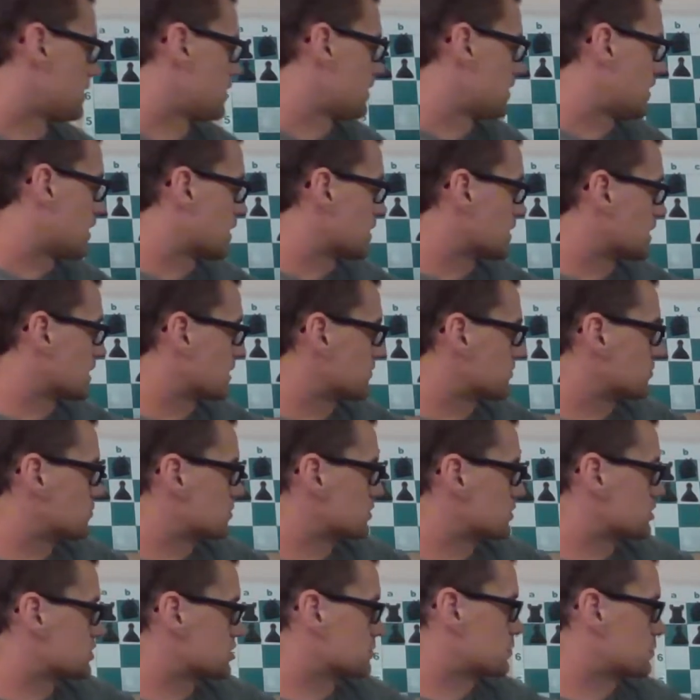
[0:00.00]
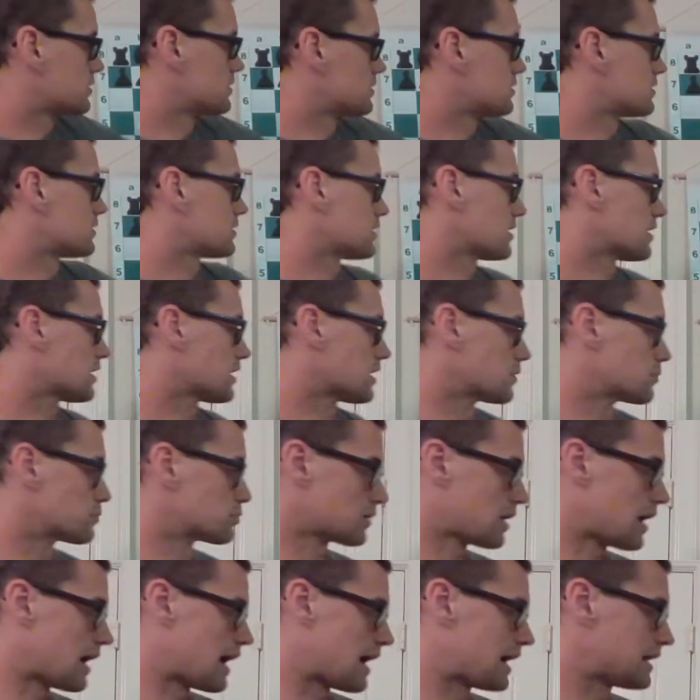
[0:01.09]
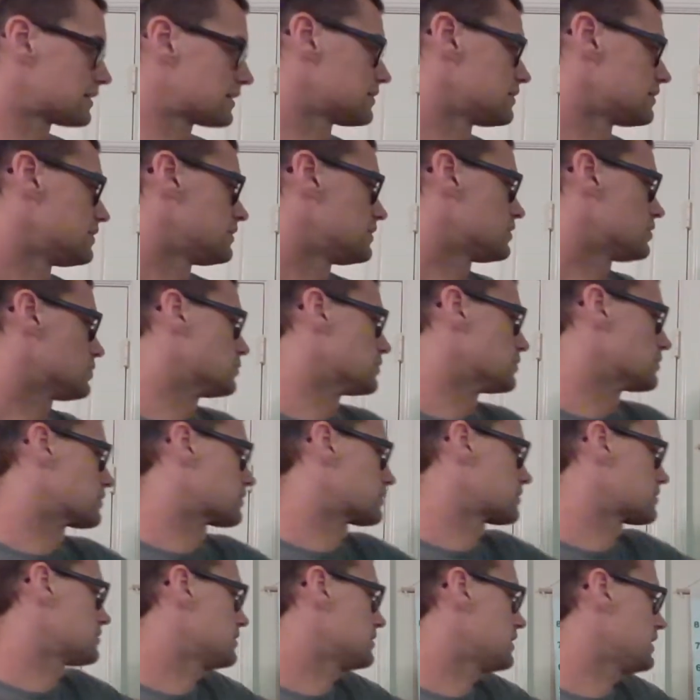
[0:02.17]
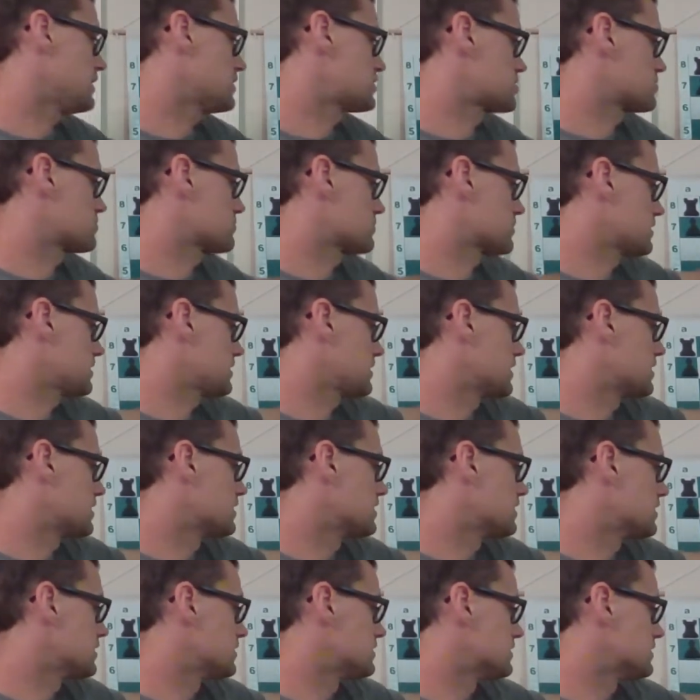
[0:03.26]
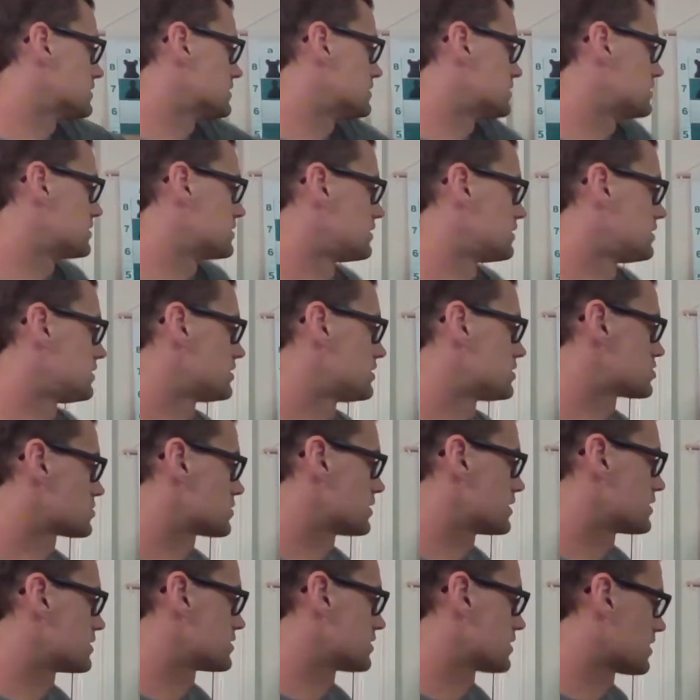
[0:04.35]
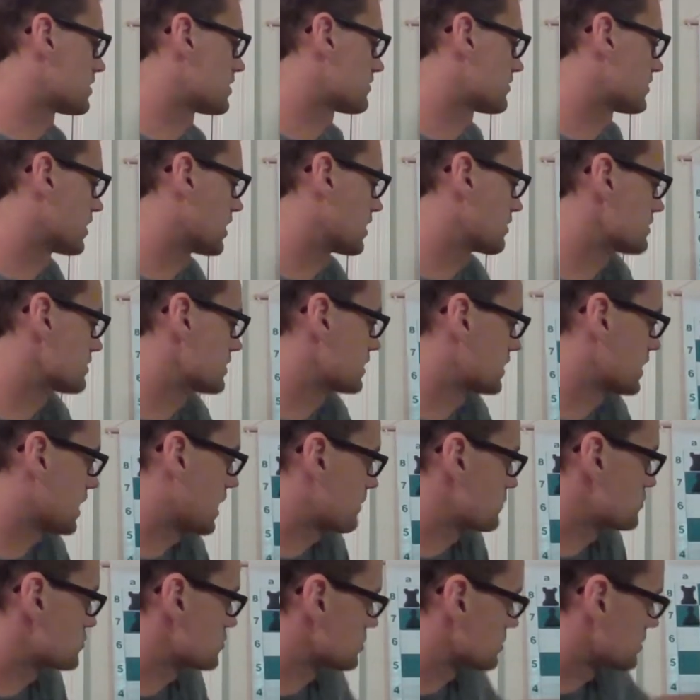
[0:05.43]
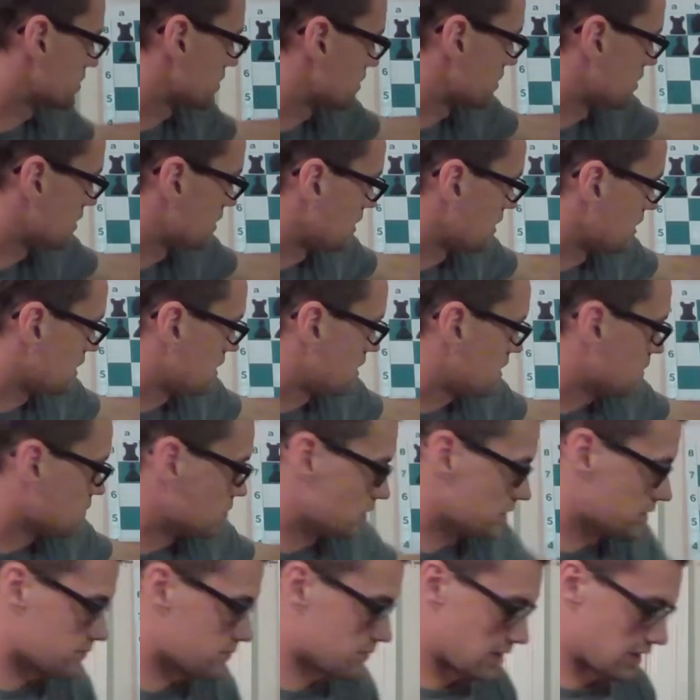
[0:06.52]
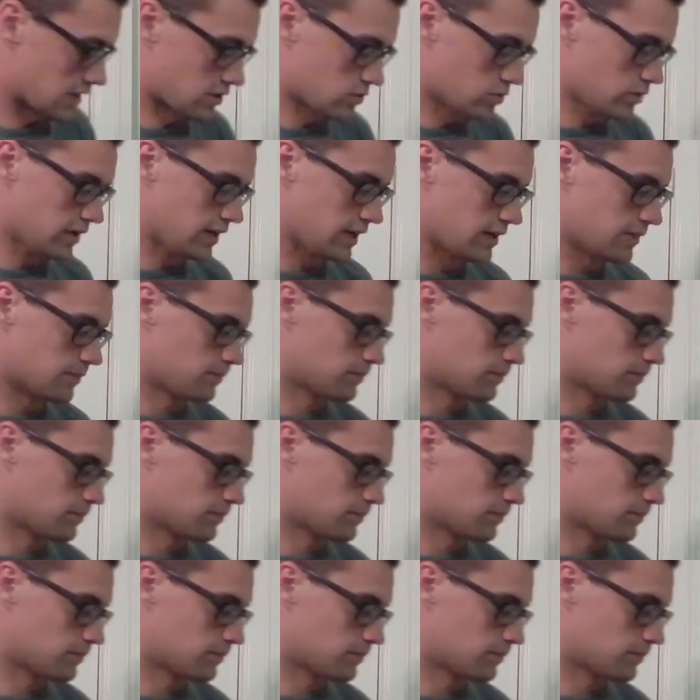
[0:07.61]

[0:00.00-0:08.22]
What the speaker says: I gave the bishop a prod with h3, and he did trade it off, and I recaptured with my queen.